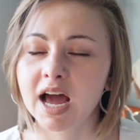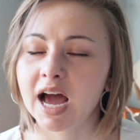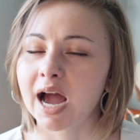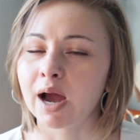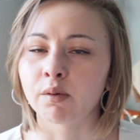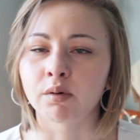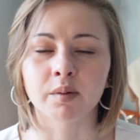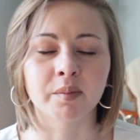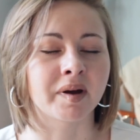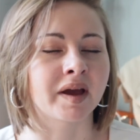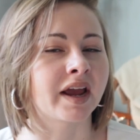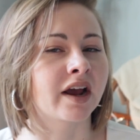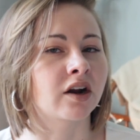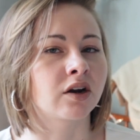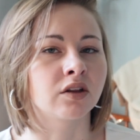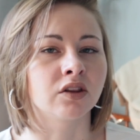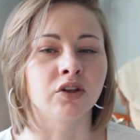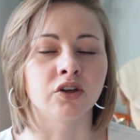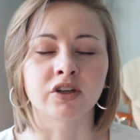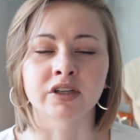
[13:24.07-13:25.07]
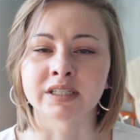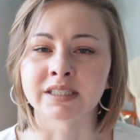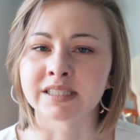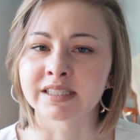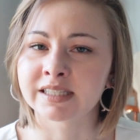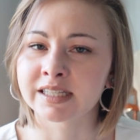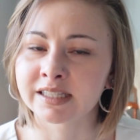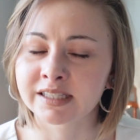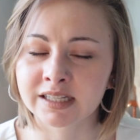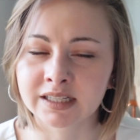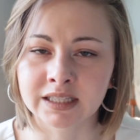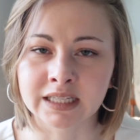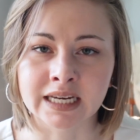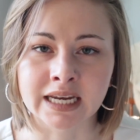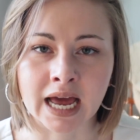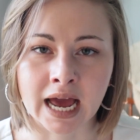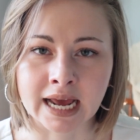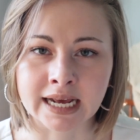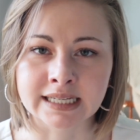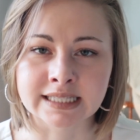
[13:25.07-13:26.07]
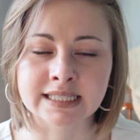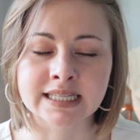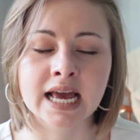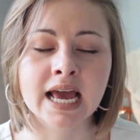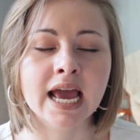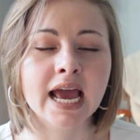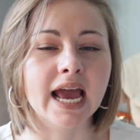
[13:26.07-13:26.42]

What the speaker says: I want my hair to look consistently nice,